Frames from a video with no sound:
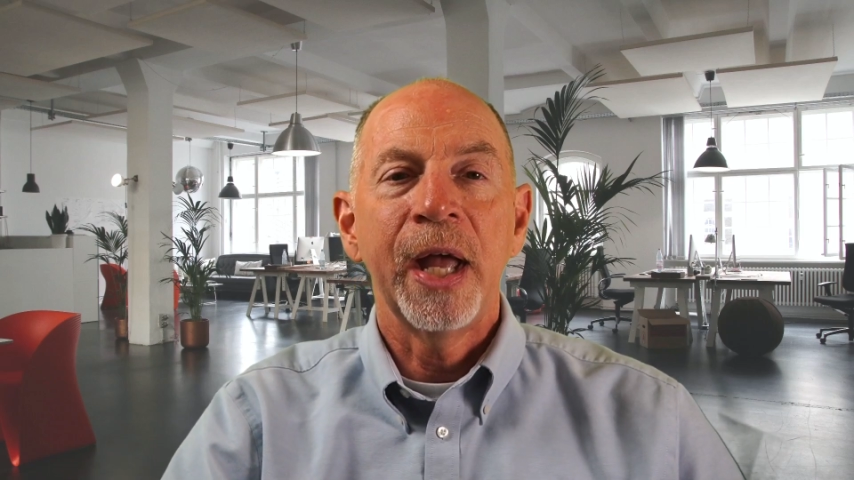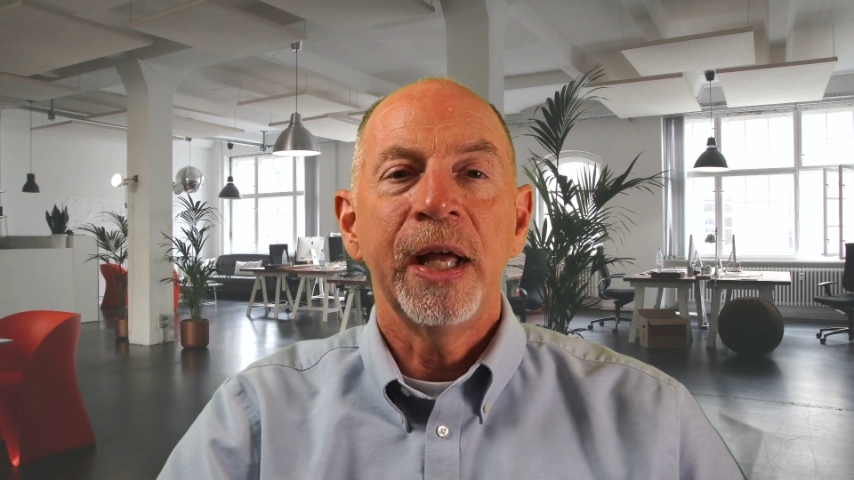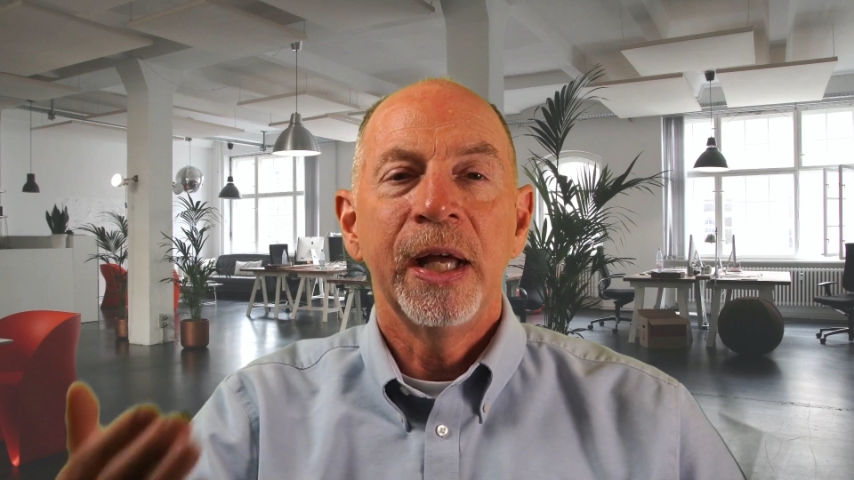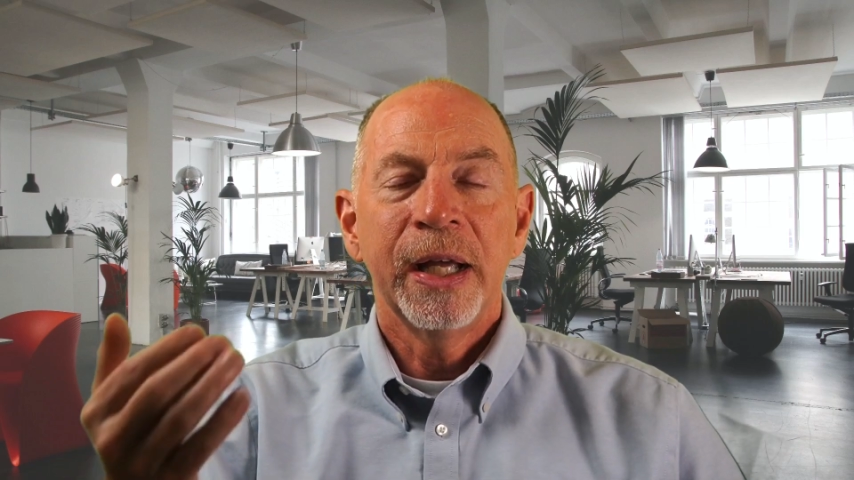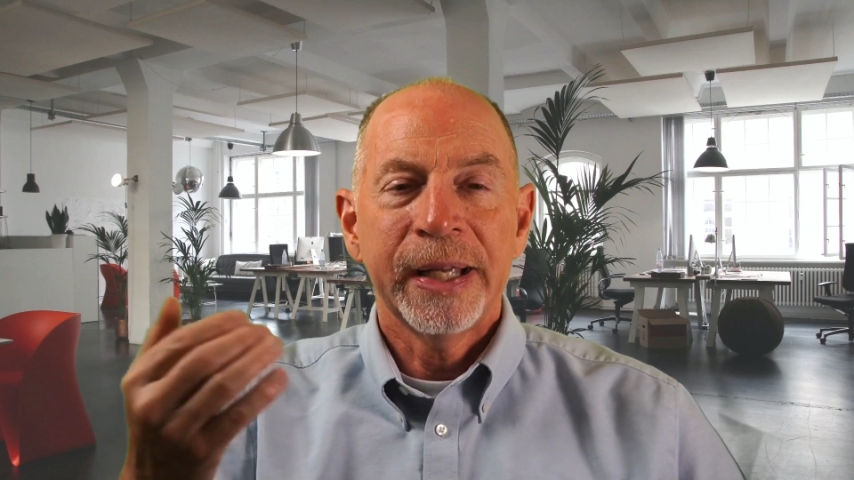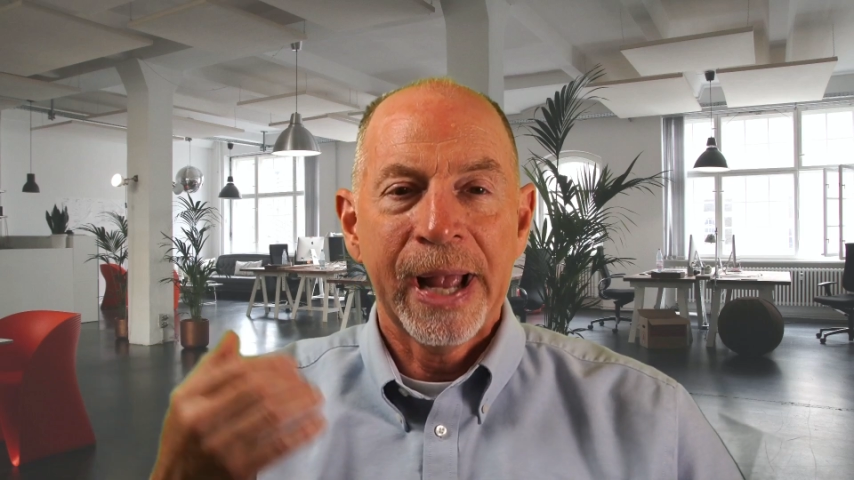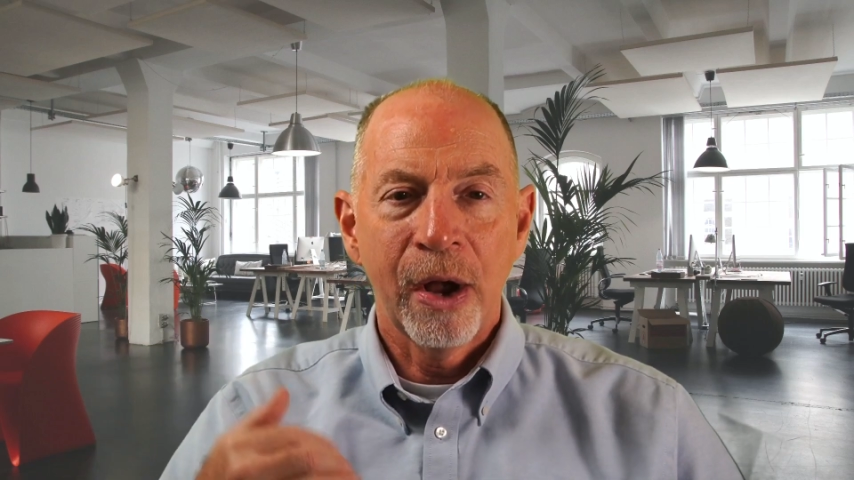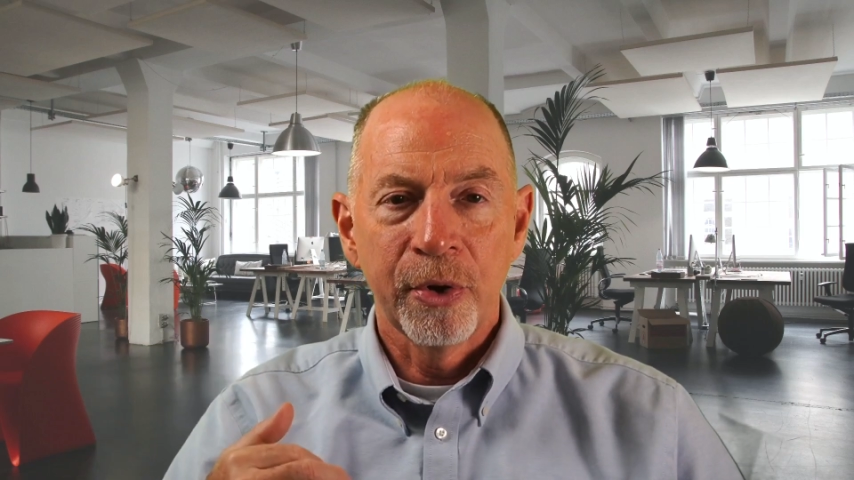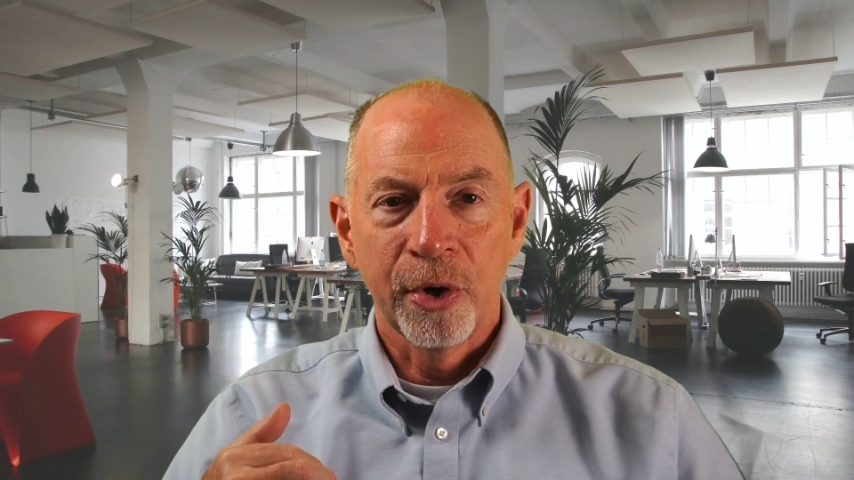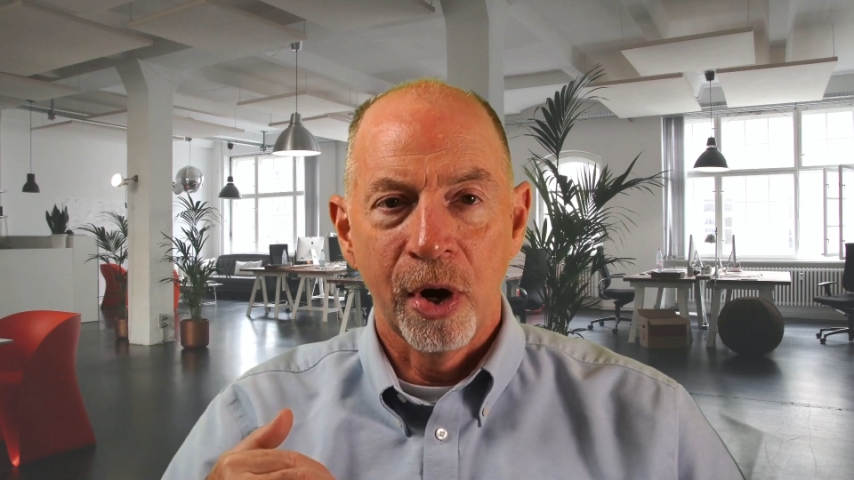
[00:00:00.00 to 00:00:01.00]
a
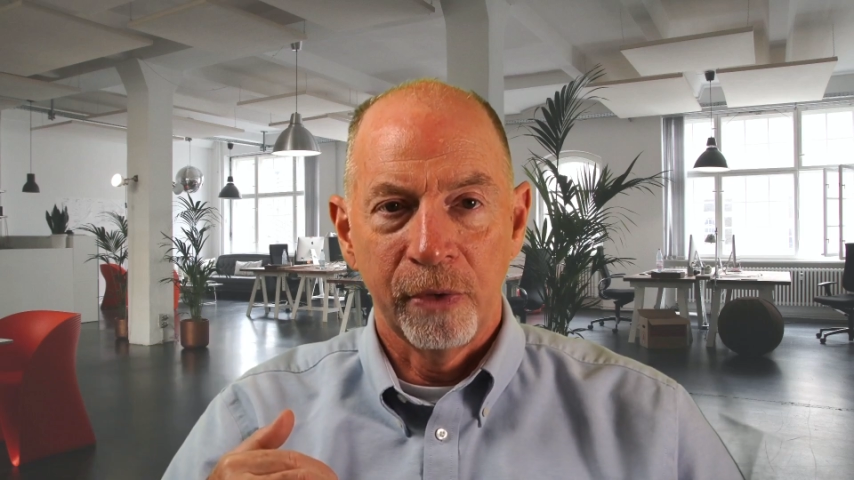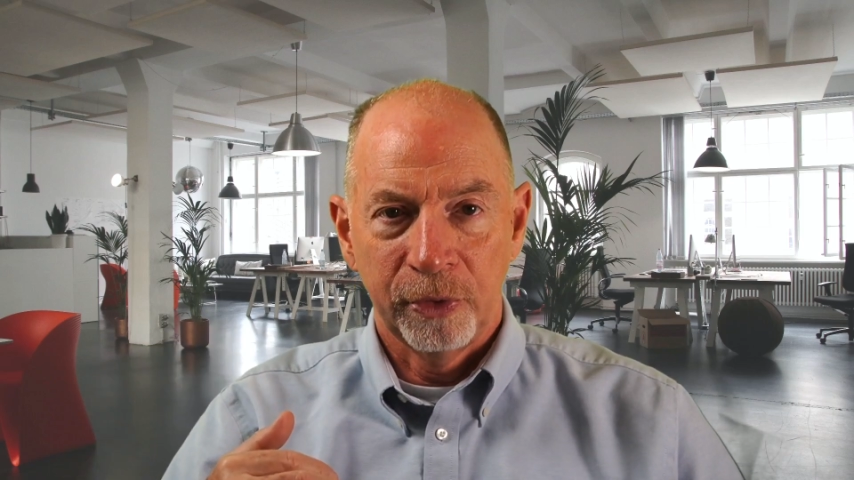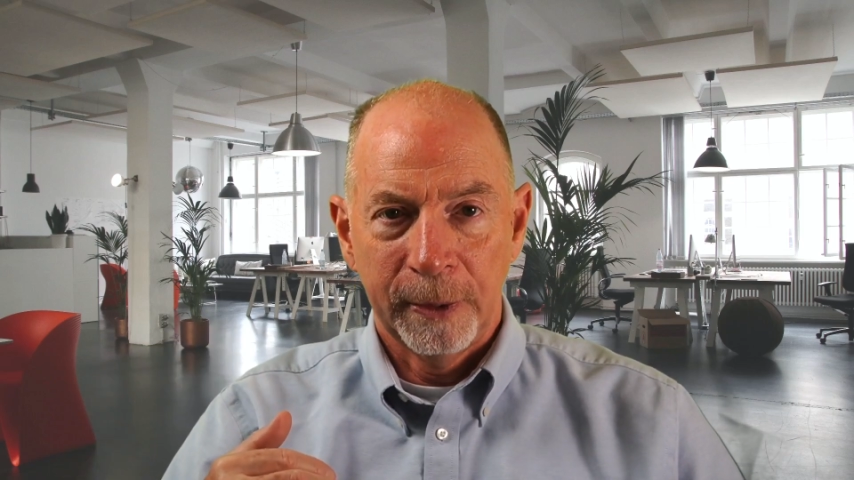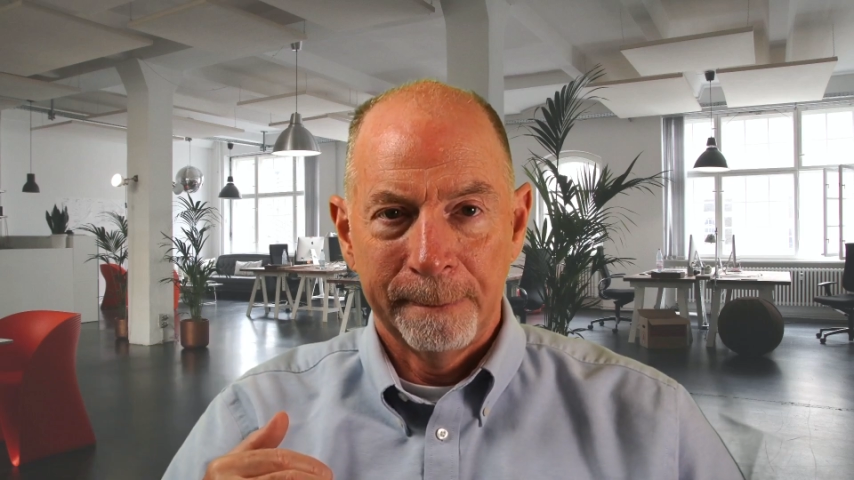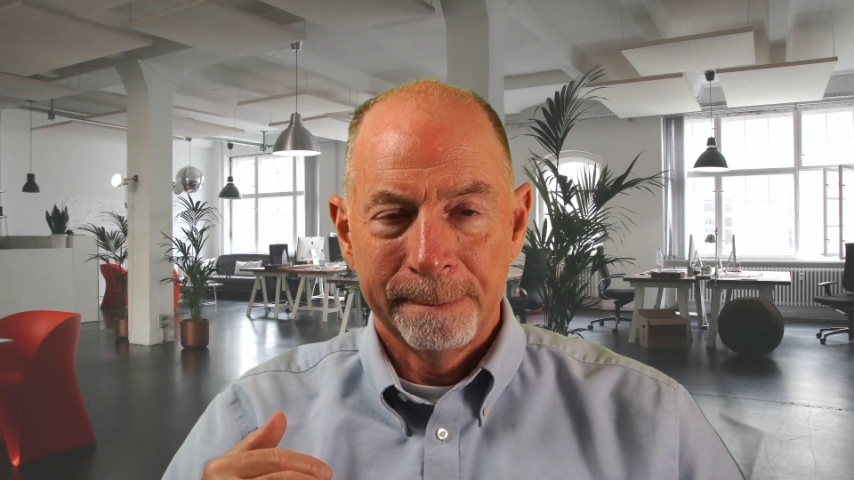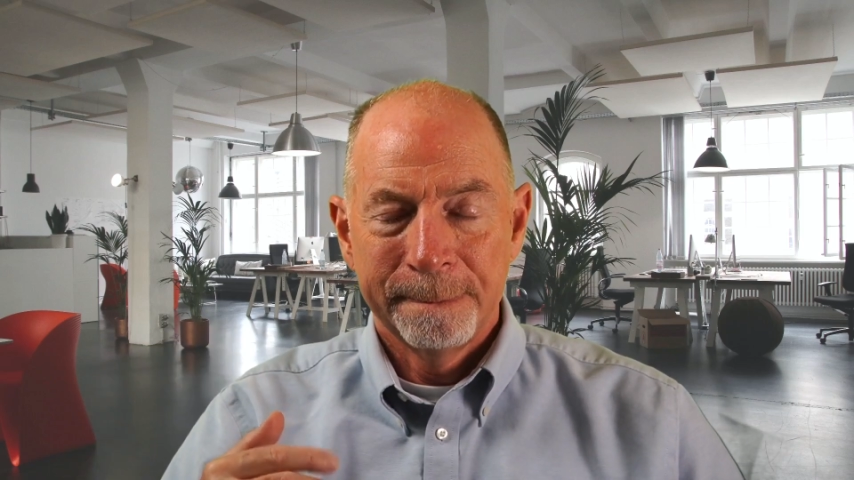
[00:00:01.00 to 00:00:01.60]
counteroffer.